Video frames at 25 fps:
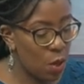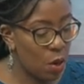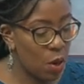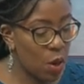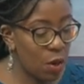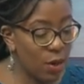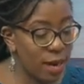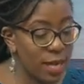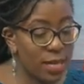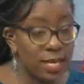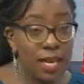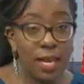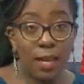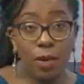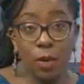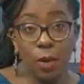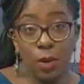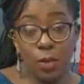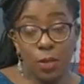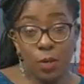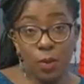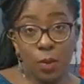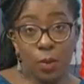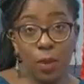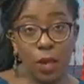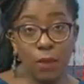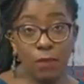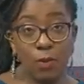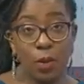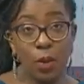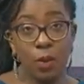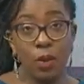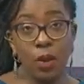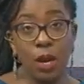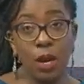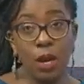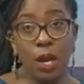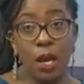All right, and also if
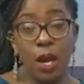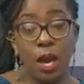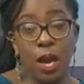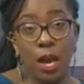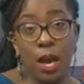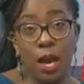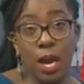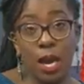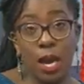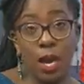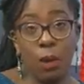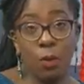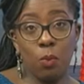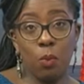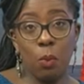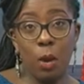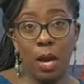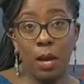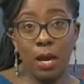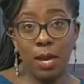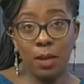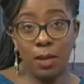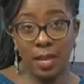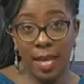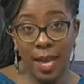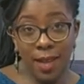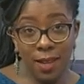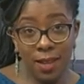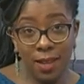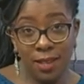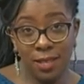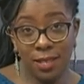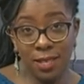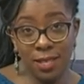you're a Kenyan